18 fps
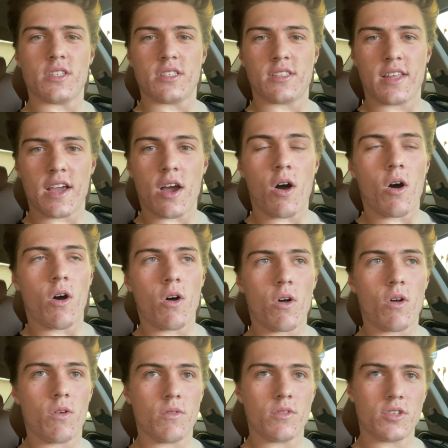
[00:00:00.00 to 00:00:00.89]
they
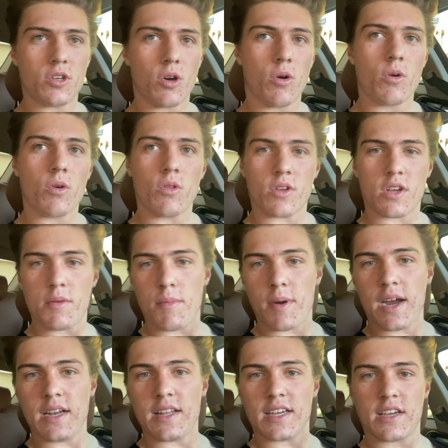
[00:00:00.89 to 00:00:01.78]
all total
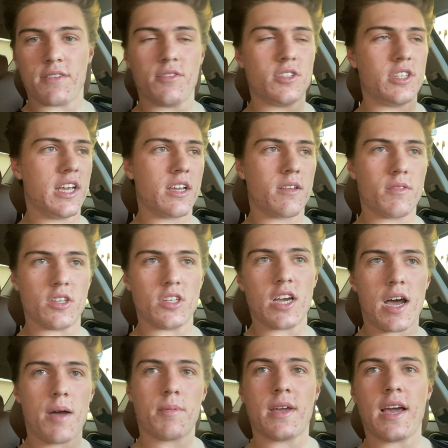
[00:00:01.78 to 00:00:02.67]
combined. Like if you take the
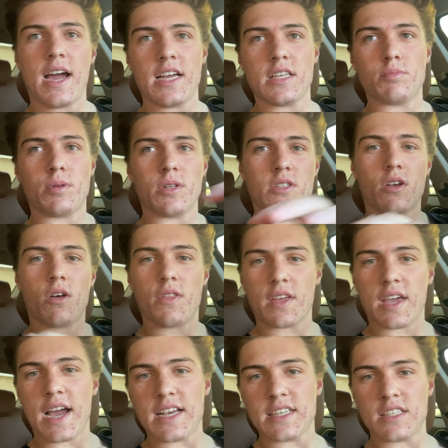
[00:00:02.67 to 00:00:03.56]
top guys plus all
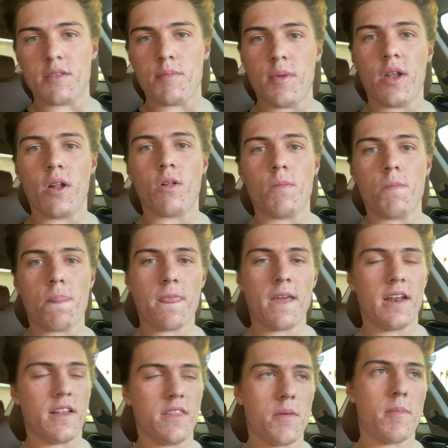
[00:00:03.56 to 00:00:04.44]
the guys in the middle
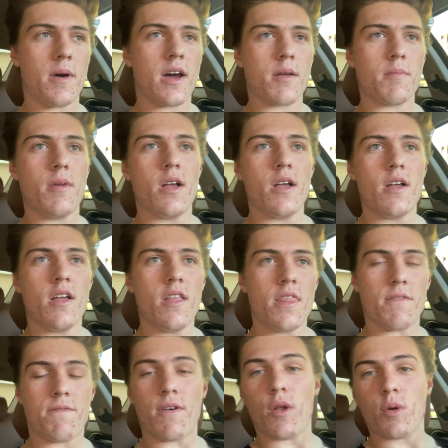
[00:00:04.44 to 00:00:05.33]
and at the bottom,
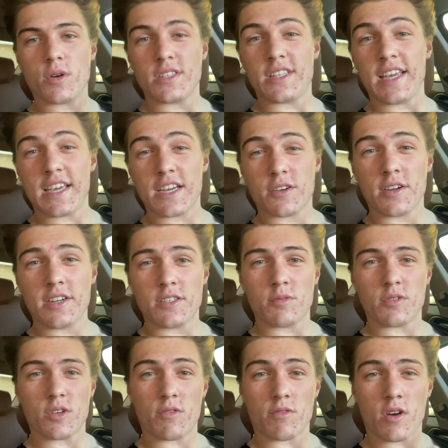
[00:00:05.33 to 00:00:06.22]
the followers they increased
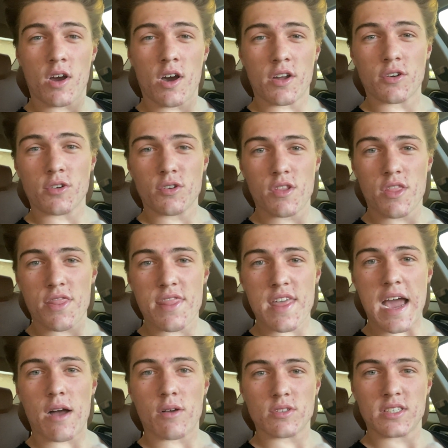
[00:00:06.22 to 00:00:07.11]
was over
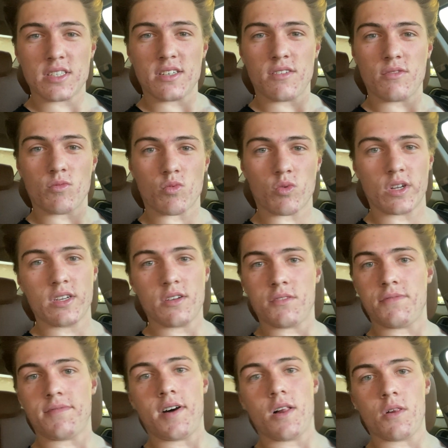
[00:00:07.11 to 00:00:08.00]
100,000
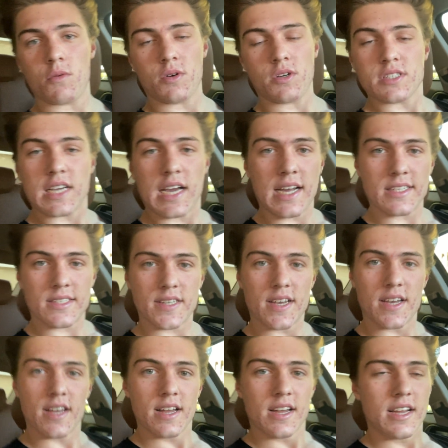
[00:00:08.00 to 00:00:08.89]
real followers, guys.
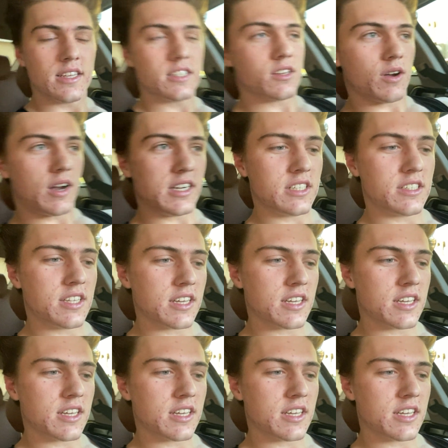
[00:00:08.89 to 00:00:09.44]
So I just